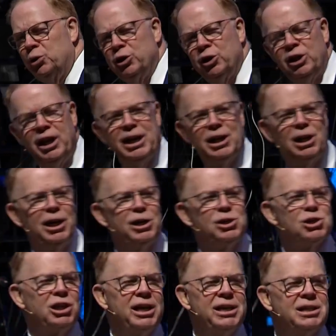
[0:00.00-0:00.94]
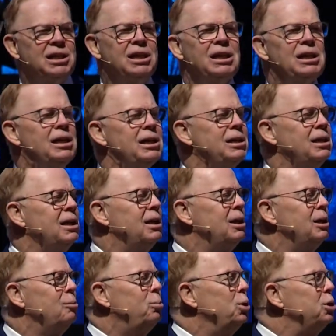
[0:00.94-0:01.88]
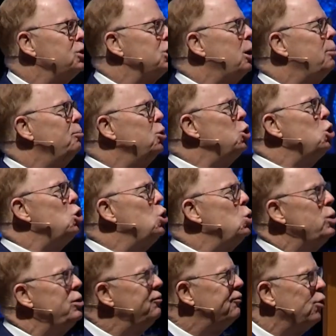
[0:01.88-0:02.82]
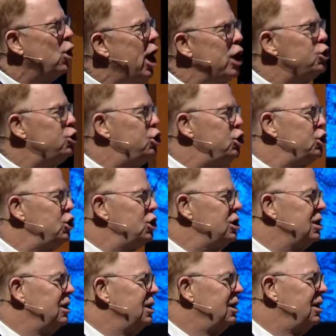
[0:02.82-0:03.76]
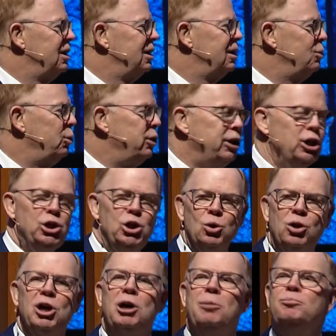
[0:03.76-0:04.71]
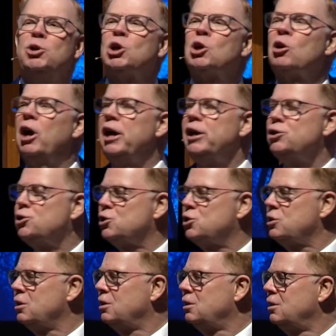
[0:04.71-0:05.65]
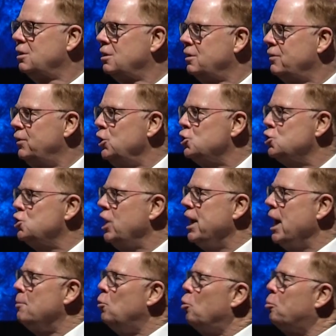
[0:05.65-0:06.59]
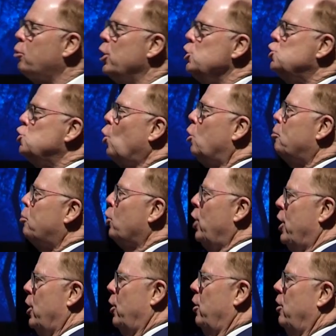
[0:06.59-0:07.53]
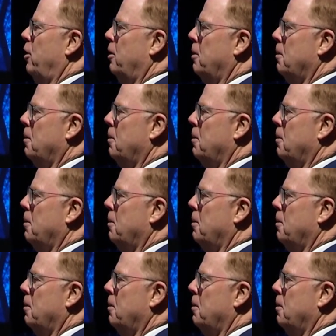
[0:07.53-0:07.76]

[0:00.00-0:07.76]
today and let's let God put something new and fresh within you. Come to Christ this day. I'm going to pray a short prayer.